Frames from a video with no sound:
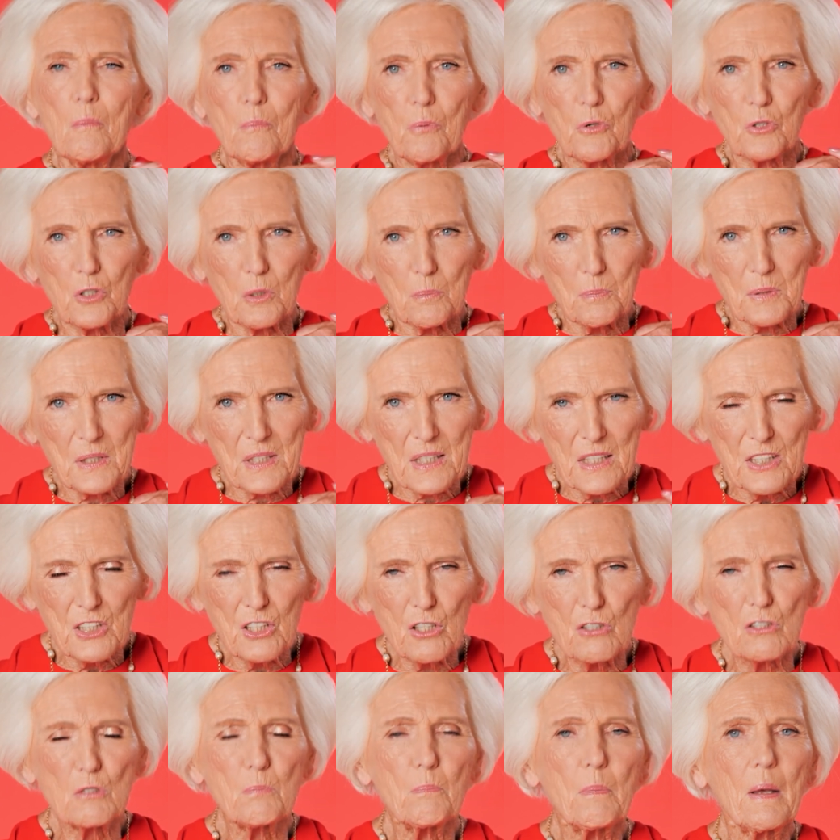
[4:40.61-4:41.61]
put the
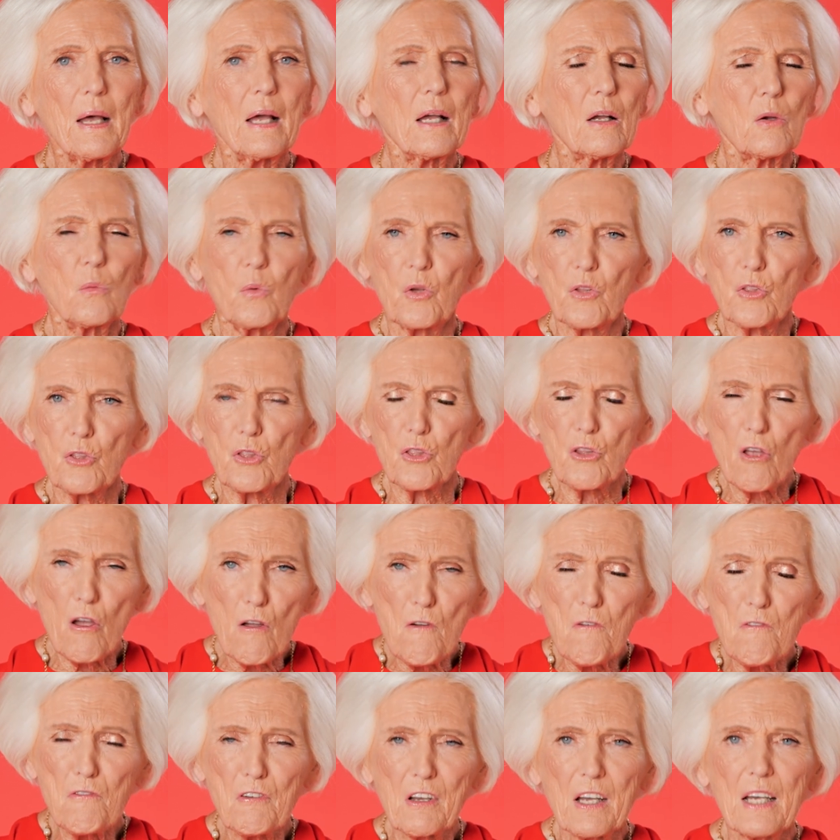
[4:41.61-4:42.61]
potatoes back with
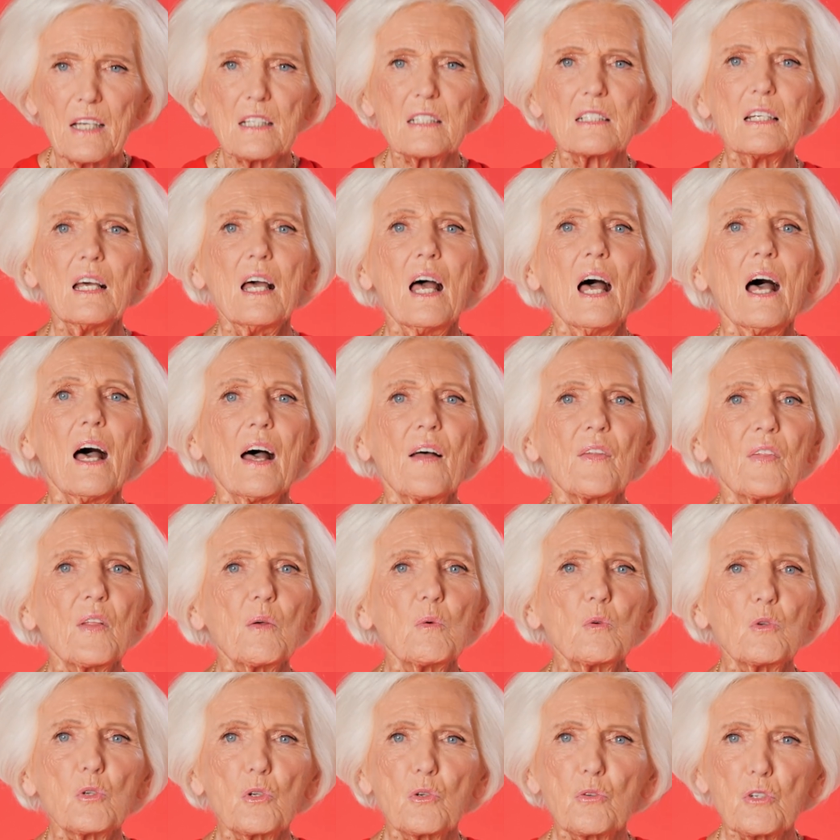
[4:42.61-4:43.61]
no fat and
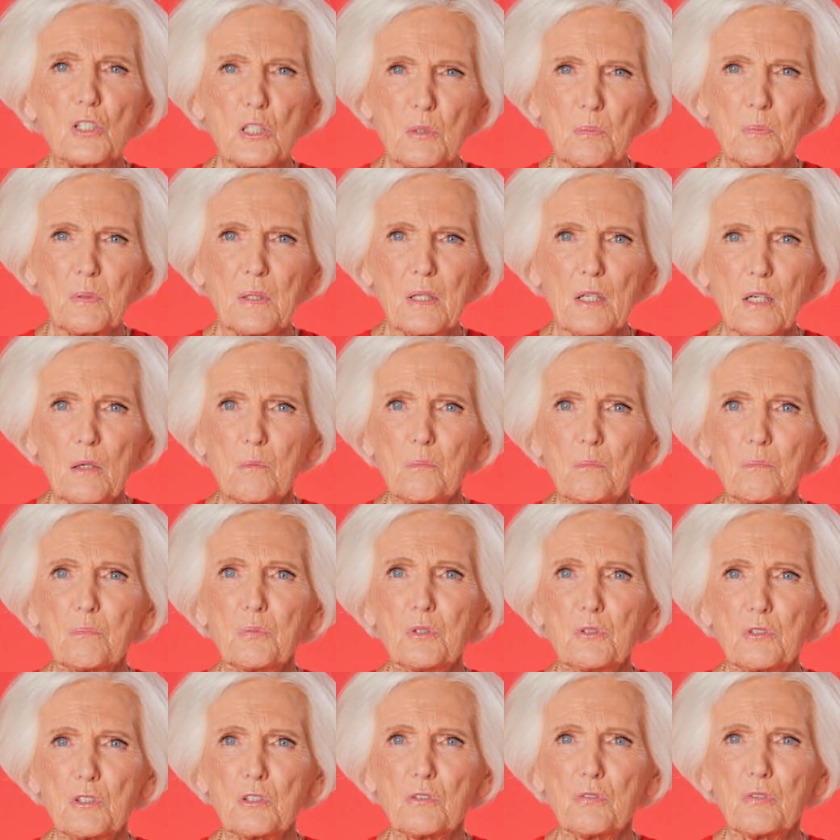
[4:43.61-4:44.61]
they will crispen up
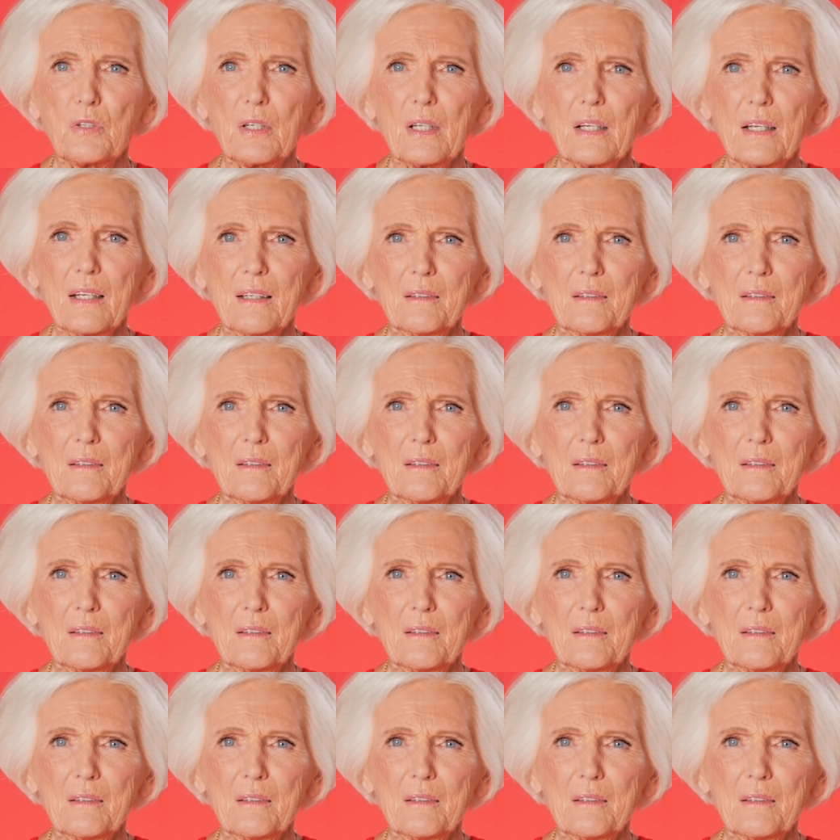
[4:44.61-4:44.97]
beautifully.